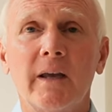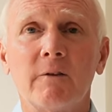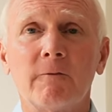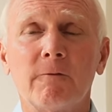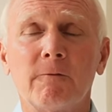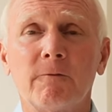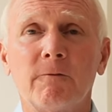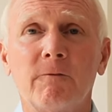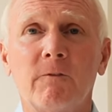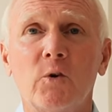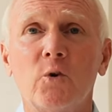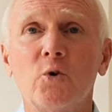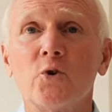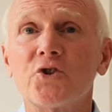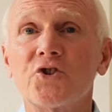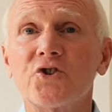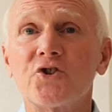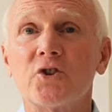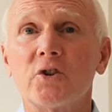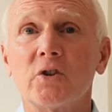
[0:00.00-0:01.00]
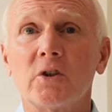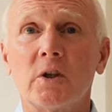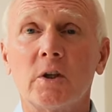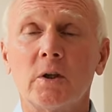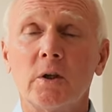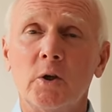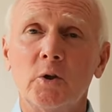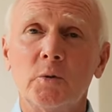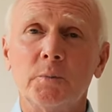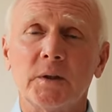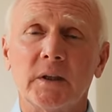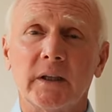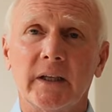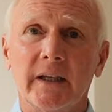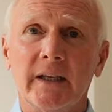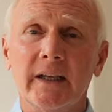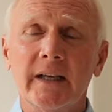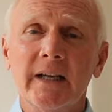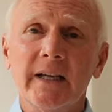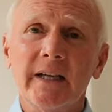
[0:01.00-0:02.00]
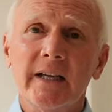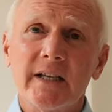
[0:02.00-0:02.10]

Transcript: enforced globally